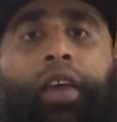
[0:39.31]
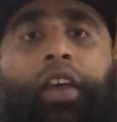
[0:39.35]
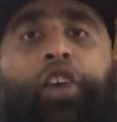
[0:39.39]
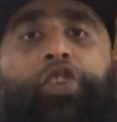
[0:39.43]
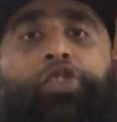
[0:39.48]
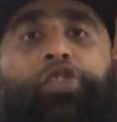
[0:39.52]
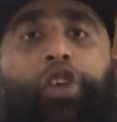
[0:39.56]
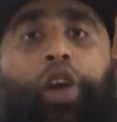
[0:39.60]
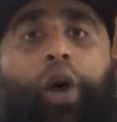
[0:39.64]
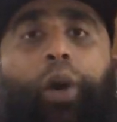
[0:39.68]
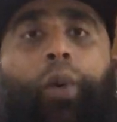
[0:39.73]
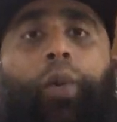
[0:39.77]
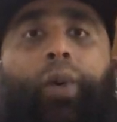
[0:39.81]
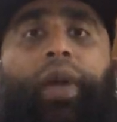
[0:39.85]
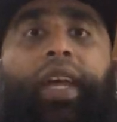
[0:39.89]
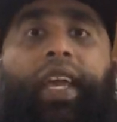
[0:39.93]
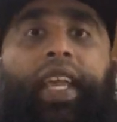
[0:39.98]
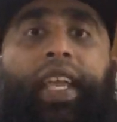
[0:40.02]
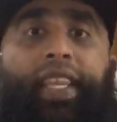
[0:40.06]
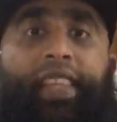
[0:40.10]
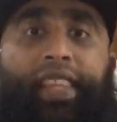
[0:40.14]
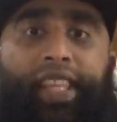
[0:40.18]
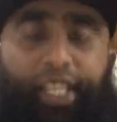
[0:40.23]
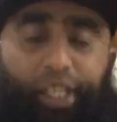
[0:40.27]
So
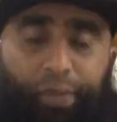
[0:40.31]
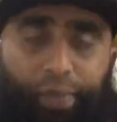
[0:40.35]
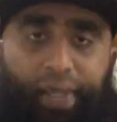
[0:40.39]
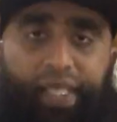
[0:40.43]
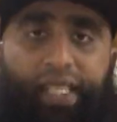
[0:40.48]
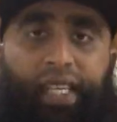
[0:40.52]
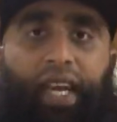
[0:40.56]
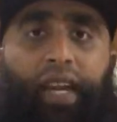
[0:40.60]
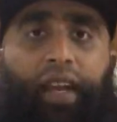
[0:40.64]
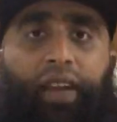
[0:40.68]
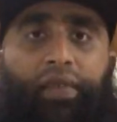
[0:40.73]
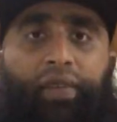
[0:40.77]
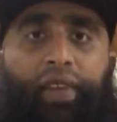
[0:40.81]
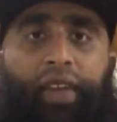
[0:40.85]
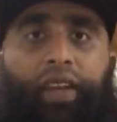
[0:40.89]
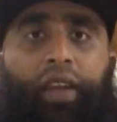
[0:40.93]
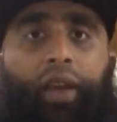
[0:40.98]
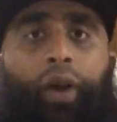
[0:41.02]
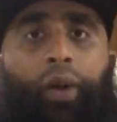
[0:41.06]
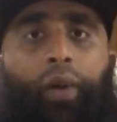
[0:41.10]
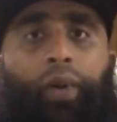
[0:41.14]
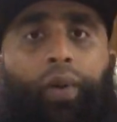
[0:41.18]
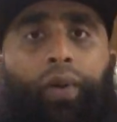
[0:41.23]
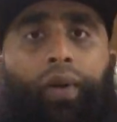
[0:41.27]
in this particular
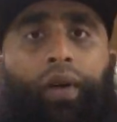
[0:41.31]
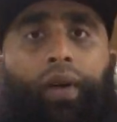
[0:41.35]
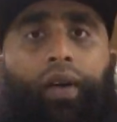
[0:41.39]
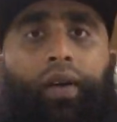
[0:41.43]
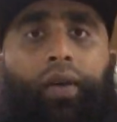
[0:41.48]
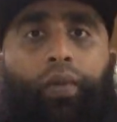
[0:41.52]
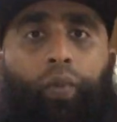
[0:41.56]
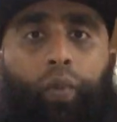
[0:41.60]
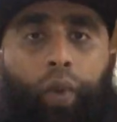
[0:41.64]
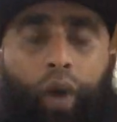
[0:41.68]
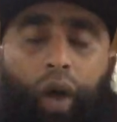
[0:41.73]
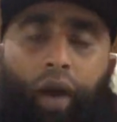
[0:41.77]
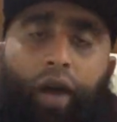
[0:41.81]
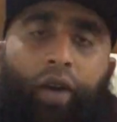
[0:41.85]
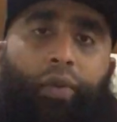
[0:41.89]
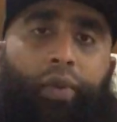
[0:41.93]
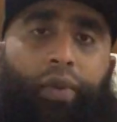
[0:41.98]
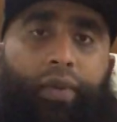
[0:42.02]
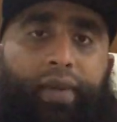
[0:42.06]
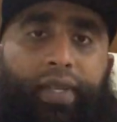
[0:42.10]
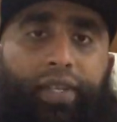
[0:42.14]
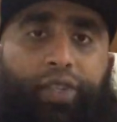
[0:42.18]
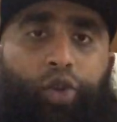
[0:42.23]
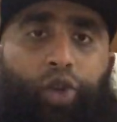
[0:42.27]
video, what I
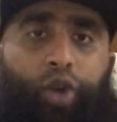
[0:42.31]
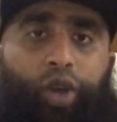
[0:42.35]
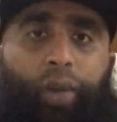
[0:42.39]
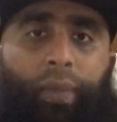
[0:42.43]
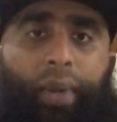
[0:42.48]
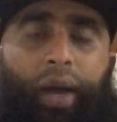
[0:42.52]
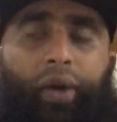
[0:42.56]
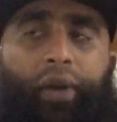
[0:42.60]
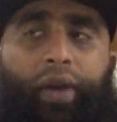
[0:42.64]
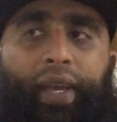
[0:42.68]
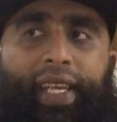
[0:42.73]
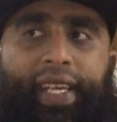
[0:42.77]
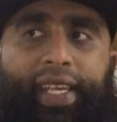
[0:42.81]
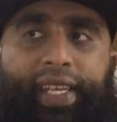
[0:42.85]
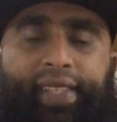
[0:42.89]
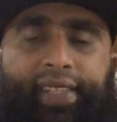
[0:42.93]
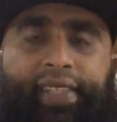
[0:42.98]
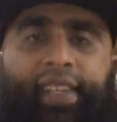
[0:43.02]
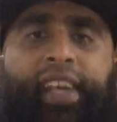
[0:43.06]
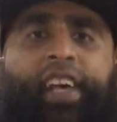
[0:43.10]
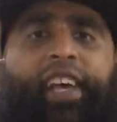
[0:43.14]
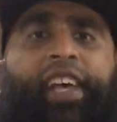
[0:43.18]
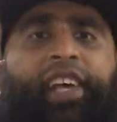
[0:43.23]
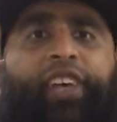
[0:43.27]
want to talk about
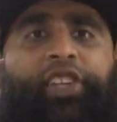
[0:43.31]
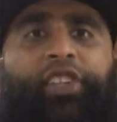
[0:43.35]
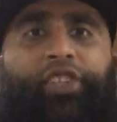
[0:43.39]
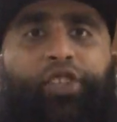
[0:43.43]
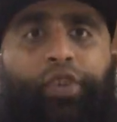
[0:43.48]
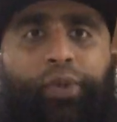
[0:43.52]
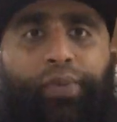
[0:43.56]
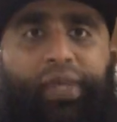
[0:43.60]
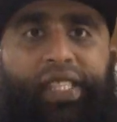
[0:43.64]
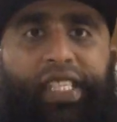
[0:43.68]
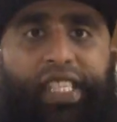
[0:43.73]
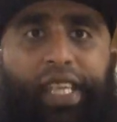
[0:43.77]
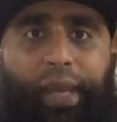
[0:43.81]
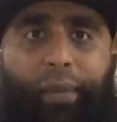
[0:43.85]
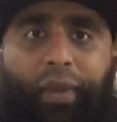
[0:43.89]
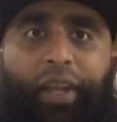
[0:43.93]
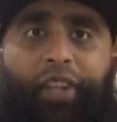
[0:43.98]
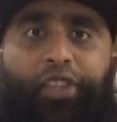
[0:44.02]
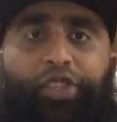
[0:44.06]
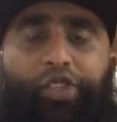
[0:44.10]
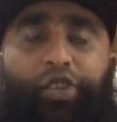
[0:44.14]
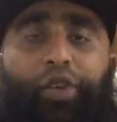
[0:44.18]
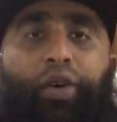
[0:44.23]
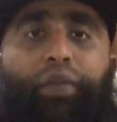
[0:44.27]
is some similar
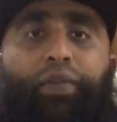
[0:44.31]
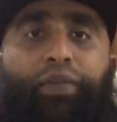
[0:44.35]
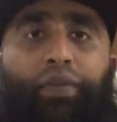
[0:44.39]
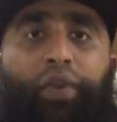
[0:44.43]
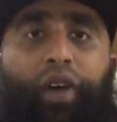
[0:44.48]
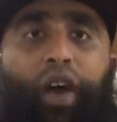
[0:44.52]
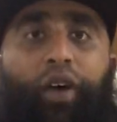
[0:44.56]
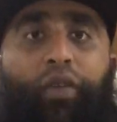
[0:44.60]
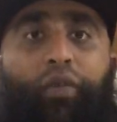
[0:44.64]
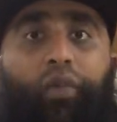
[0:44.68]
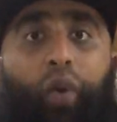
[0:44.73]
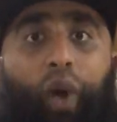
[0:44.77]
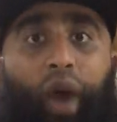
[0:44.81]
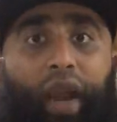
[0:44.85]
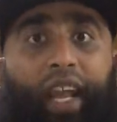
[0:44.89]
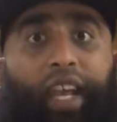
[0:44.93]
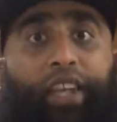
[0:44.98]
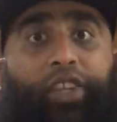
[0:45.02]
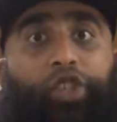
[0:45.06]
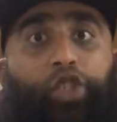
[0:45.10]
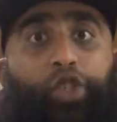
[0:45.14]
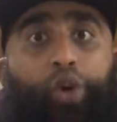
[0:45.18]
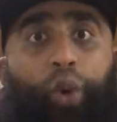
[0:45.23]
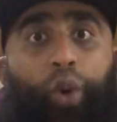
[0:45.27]
stuff of what I
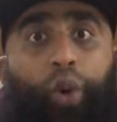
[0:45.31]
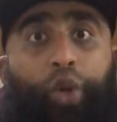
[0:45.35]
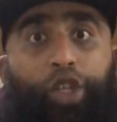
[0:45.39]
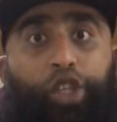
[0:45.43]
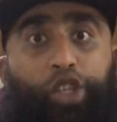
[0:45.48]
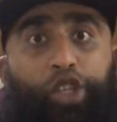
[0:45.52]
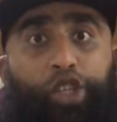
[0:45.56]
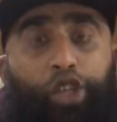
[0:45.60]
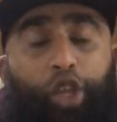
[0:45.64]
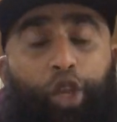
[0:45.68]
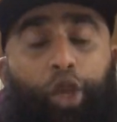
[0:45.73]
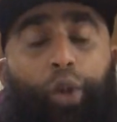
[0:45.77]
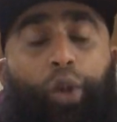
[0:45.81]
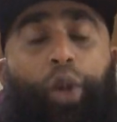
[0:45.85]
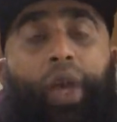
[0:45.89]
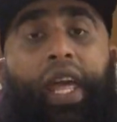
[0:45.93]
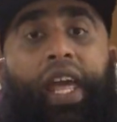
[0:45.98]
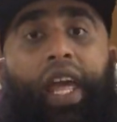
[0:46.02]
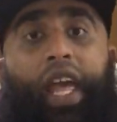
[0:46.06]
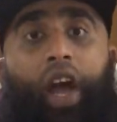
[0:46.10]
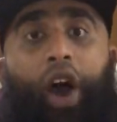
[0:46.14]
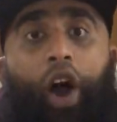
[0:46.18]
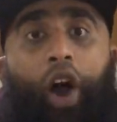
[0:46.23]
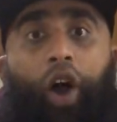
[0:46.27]
talked to
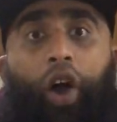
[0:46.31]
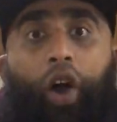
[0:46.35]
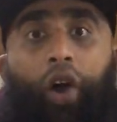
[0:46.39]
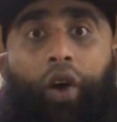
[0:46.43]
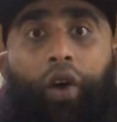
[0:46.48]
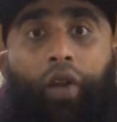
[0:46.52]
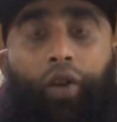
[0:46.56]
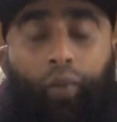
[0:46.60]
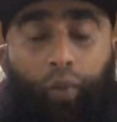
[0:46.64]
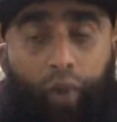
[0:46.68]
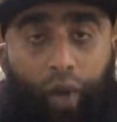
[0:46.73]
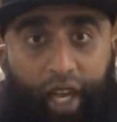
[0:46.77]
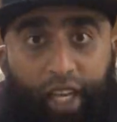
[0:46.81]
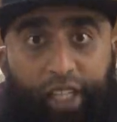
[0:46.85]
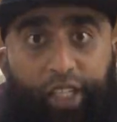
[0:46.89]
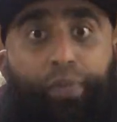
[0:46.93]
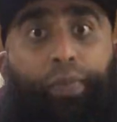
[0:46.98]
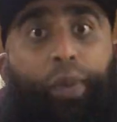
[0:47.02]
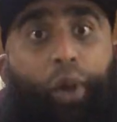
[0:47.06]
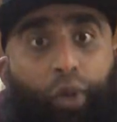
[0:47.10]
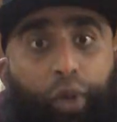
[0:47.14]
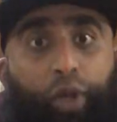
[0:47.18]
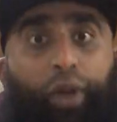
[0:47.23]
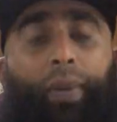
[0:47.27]
on what I
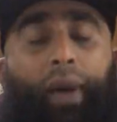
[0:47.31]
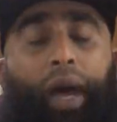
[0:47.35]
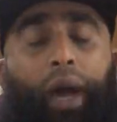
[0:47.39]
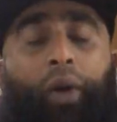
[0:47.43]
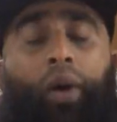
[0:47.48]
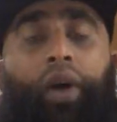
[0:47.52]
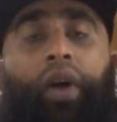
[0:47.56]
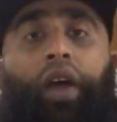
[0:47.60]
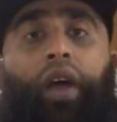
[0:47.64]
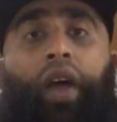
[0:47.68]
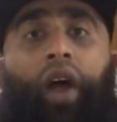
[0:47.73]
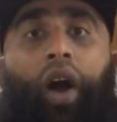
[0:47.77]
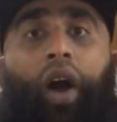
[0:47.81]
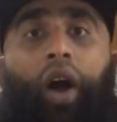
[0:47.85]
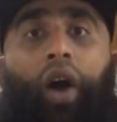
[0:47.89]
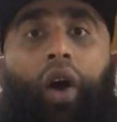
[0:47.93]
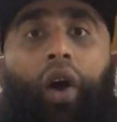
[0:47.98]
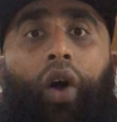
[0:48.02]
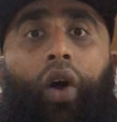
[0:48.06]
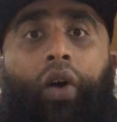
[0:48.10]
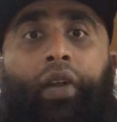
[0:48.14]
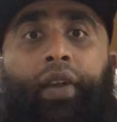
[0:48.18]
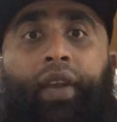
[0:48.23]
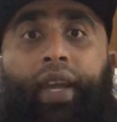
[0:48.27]
spoke about
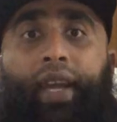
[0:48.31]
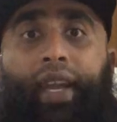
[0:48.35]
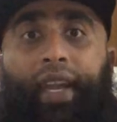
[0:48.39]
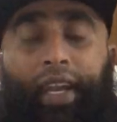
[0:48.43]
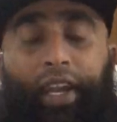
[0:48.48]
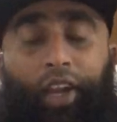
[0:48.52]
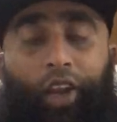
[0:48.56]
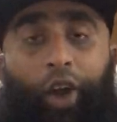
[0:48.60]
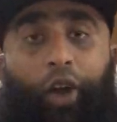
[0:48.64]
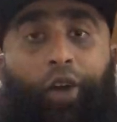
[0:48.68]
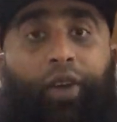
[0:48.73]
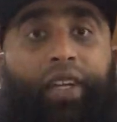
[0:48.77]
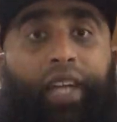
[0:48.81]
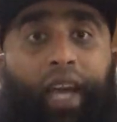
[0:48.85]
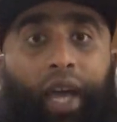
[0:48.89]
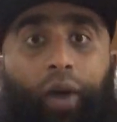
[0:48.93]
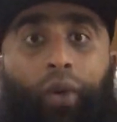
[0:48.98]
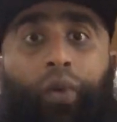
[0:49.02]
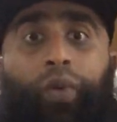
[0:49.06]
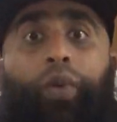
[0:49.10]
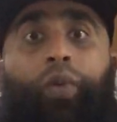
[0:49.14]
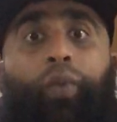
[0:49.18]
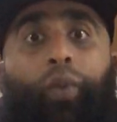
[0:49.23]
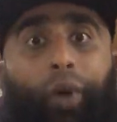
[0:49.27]
on
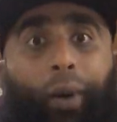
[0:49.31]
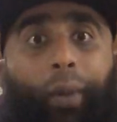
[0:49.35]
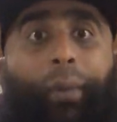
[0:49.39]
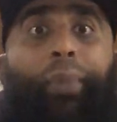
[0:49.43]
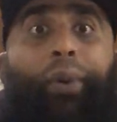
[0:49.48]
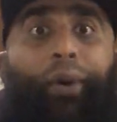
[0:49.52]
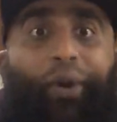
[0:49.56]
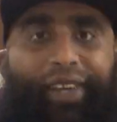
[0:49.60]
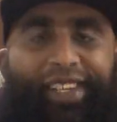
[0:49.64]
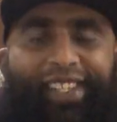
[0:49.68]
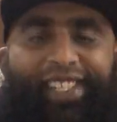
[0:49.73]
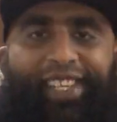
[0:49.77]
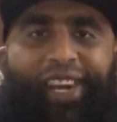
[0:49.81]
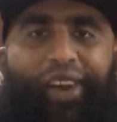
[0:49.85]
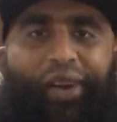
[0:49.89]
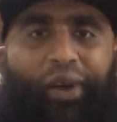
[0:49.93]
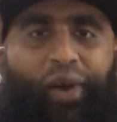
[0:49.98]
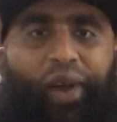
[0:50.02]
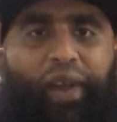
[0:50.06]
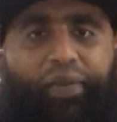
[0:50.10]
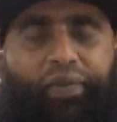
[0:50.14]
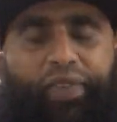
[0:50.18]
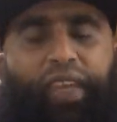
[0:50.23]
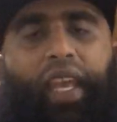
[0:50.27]
Lockdown
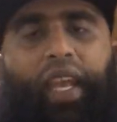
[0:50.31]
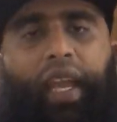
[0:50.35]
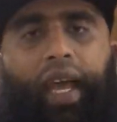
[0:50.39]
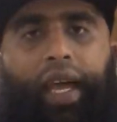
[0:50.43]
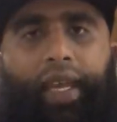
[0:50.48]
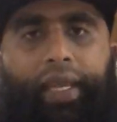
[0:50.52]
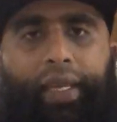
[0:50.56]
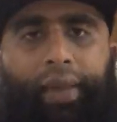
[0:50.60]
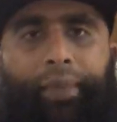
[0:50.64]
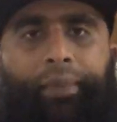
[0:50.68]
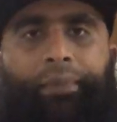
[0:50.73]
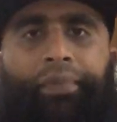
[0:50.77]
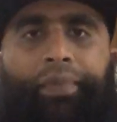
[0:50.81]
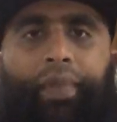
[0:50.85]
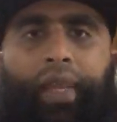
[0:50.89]
1.0, if you like.